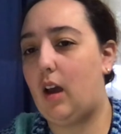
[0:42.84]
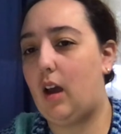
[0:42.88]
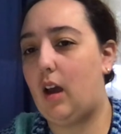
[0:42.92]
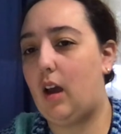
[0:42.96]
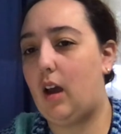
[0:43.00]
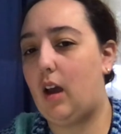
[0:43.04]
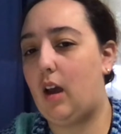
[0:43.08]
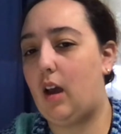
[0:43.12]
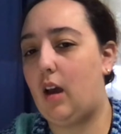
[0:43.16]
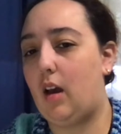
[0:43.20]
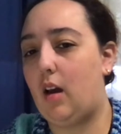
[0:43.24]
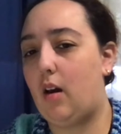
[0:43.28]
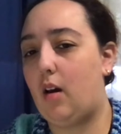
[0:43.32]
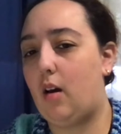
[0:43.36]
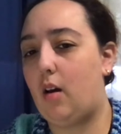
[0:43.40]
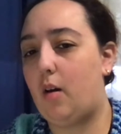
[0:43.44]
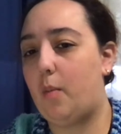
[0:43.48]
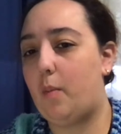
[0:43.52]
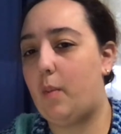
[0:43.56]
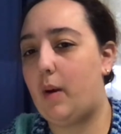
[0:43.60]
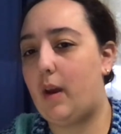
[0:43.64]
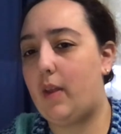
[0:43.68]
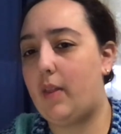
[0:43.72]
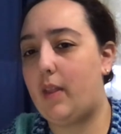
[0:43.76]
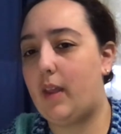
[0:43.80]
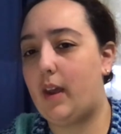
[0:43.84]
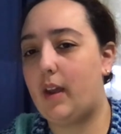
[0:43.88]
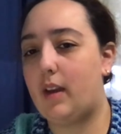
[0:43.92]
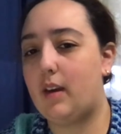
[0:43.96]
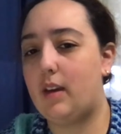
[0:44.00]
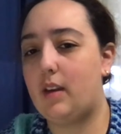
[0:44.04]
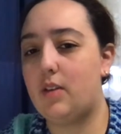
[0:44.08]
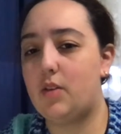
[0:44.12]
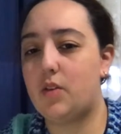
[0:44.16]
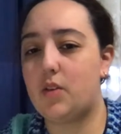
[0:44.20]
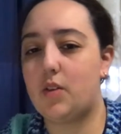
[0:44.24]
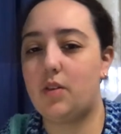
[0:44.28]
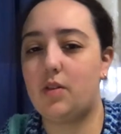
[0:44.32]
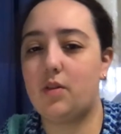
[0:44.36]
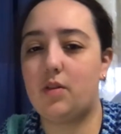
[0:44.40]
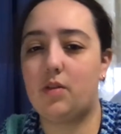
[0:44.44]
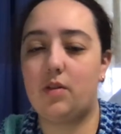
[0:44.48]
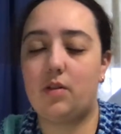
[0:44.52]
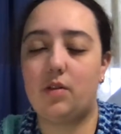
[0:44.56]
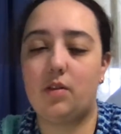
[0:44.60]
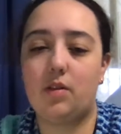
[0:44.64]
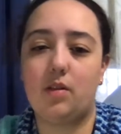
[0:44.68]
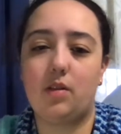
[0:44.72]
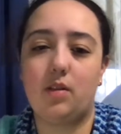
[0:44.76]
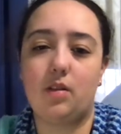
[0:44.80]
And that
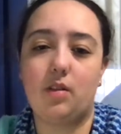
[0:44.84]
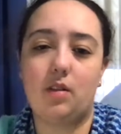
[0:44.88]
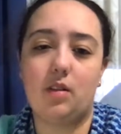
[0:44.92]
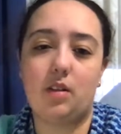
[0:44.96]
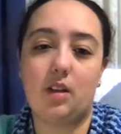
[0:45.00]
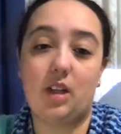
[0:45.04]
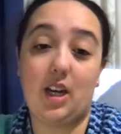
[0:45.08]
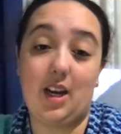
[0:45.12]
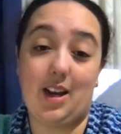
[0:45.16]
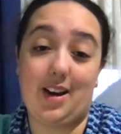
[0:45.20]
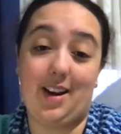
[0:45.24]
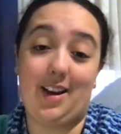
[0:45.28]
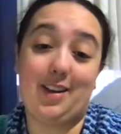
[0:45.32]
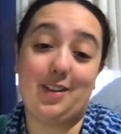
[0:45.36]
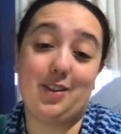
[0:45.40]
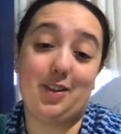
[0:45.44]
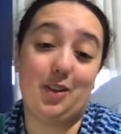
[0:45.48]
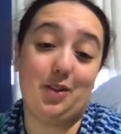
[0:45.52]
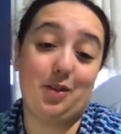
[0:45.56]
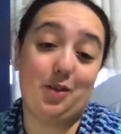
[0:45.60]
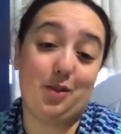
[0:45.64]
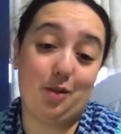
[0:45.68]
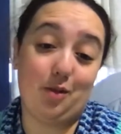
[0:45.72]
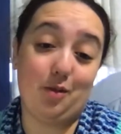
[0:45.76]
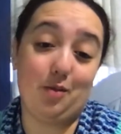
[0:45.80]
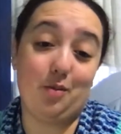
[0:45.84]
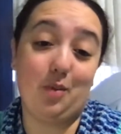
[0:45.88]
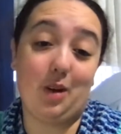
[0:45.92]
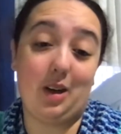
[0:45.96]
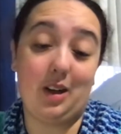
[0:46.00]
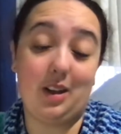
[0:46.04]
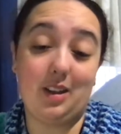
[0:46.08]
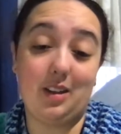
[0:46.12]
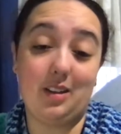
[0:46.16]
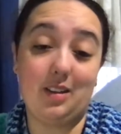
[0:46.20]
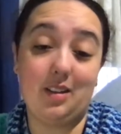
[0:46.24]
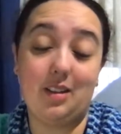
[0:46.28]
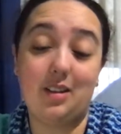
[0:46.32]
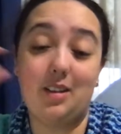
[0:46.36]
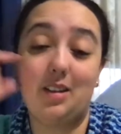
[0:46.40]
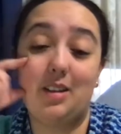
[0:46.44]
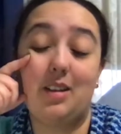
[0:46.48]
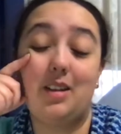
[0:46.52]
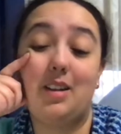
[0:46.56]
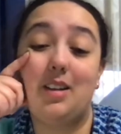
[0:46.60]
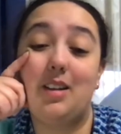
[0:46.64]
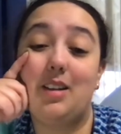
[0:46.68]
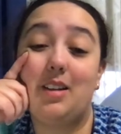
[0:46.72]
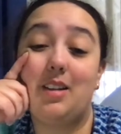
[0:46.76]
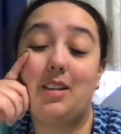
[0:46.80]
isn't connected to my
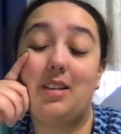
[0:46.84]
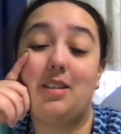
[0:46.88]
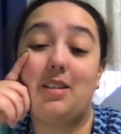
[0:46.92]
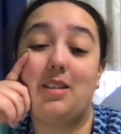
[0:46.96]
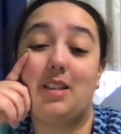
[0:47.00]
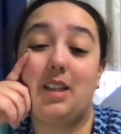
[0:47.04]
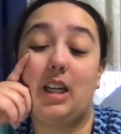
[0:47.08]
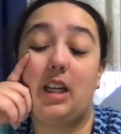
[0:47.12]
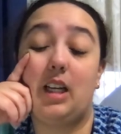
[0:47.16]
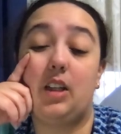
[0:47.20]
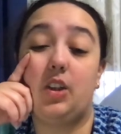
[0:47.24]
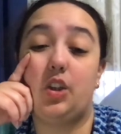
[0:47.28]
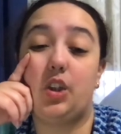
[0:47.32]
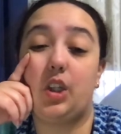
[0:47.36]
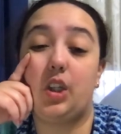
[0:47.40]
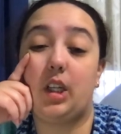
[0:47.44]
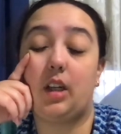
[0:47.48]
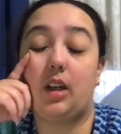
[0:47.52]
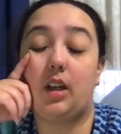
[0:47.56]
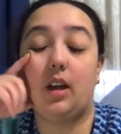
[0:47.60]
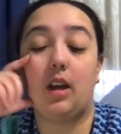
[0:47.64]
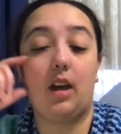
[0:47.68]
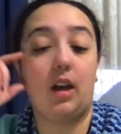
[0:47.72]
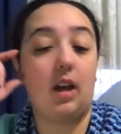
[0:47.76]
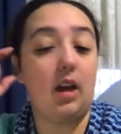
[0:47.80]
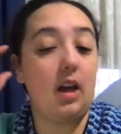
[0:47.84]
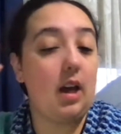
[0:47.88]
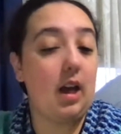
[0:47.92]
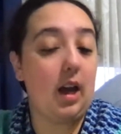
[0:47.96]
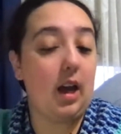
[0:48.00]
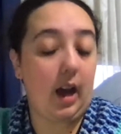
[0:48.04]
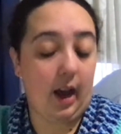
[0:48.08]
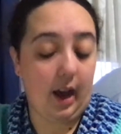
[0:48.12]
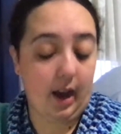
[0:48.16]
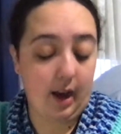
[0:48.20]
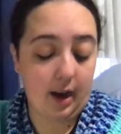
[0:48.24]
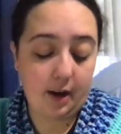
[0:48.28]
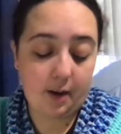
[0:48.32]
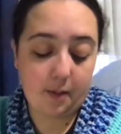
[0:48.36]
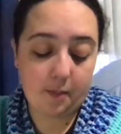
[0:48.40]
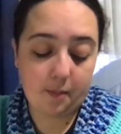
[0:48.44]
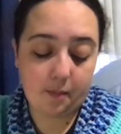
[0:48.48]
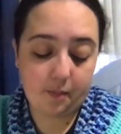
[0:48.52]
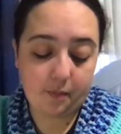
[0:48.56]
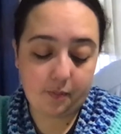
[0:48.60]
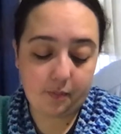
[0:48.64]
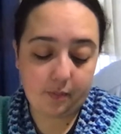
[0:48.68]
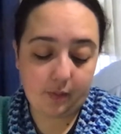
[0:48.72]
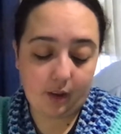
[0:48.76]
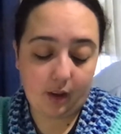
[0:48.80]
teaching.
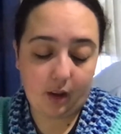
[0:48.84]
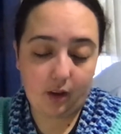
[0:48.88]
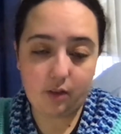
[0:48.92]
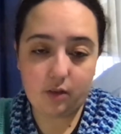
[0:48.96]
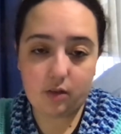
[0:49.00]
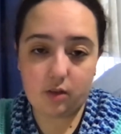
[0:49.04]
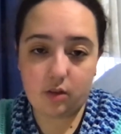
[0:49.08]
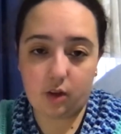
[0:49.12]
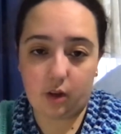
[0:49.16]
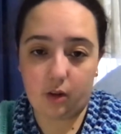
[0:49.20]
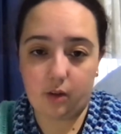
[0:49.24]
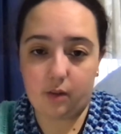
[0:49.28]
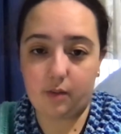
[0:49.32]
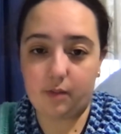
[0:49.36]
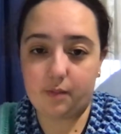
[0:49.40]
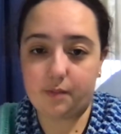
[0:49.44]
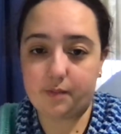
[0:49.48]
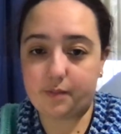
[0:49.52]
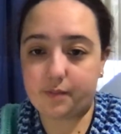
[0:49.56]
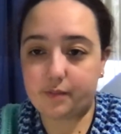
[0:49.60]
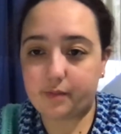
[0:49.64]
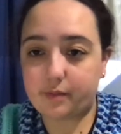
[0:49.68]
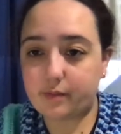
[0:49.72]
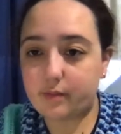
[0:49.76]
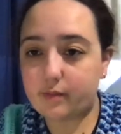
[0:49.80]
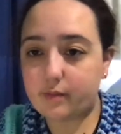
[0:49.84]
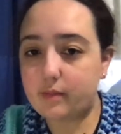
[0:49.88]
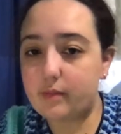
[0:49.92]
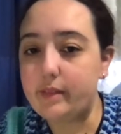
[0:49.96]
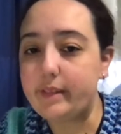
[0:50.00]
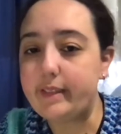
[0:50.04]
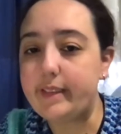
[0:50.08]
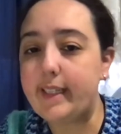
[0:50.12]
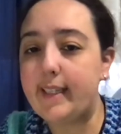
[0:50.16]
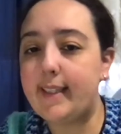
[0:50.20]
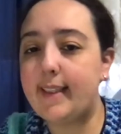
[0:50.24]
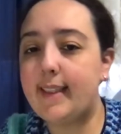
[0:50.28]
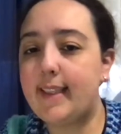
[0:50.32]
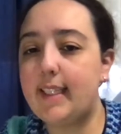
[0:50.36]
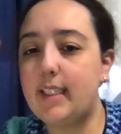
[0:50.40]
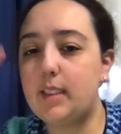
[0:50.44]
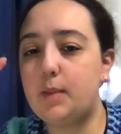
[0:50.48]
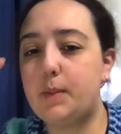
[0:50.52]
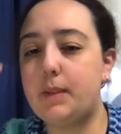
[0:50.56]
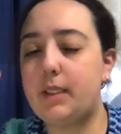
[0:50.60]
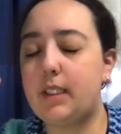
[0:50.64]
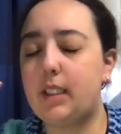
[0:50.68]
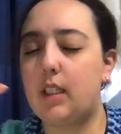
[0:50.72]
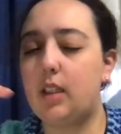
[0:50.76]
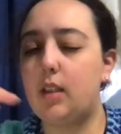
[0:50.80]
So this
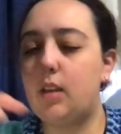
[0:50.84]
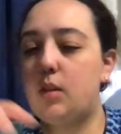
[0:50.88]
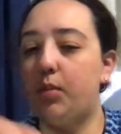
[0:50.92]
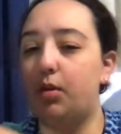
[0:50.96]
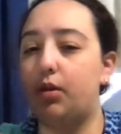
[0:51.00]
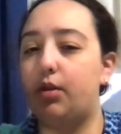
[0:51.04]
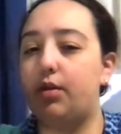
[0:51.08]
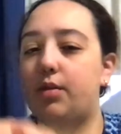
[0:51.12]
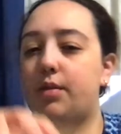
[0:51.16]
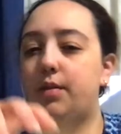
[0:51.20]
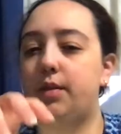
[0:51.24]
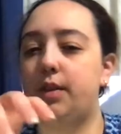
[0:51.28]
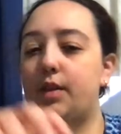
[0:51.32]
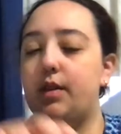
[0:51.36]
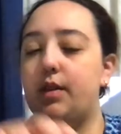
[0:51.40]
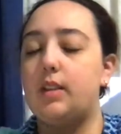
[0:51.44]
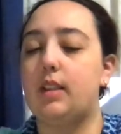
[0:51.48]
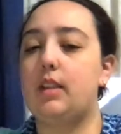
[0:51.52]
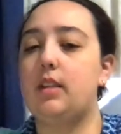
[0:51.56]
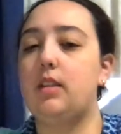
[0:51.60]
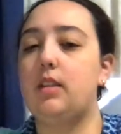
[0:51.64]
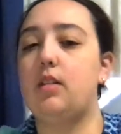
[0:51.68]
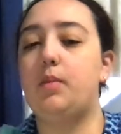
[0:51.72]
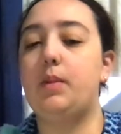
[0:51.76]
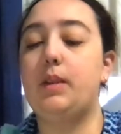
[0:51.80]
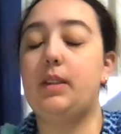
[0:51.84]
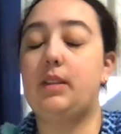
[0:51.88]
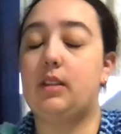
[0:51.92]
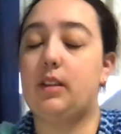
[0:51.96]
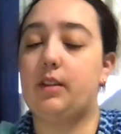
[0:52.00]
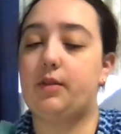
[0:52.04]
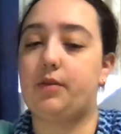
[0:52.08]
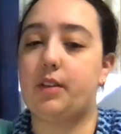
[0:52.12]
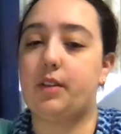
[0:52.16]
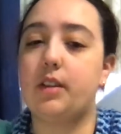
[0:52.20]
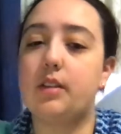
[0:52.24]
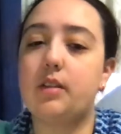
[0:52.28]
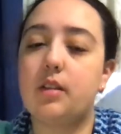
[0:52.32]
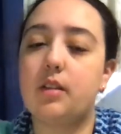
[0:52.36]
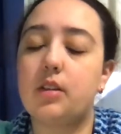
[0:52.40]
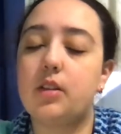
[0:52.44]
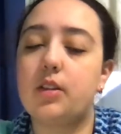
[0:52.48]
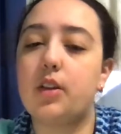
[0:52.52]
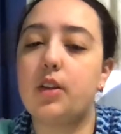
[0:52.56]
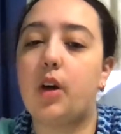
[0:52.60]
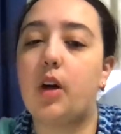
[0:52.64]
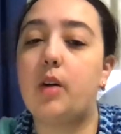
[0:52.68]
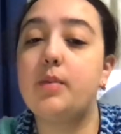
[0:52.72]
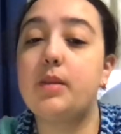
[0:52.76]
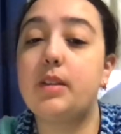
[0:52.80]
particular book review is a little bit different.
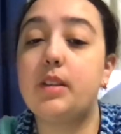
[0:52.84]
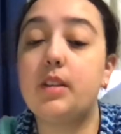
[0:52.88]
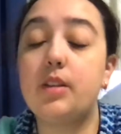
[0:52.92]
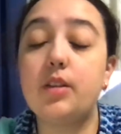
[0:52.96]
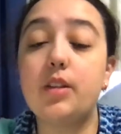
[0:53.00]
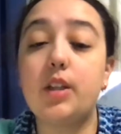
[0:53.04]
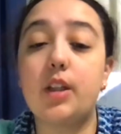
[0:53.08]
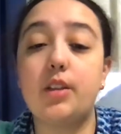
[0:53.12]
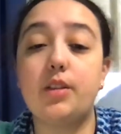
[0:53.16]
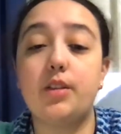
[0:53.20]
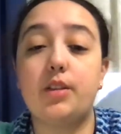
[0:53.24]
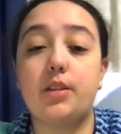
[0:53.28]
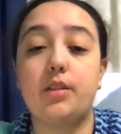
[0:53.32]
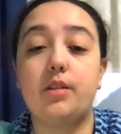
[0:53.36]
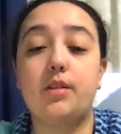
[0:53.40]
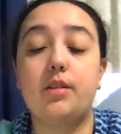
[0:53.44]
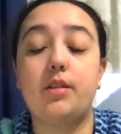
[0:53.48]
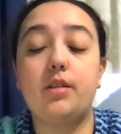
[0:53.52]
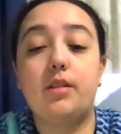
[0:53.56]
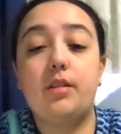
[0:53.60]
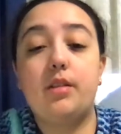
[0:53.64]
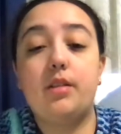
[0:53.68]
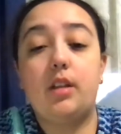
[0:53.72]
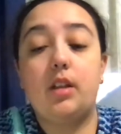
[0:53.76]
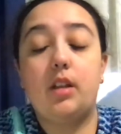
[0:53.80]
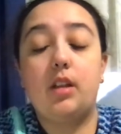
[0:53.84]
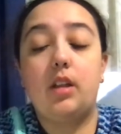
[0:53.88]
So I'm still going to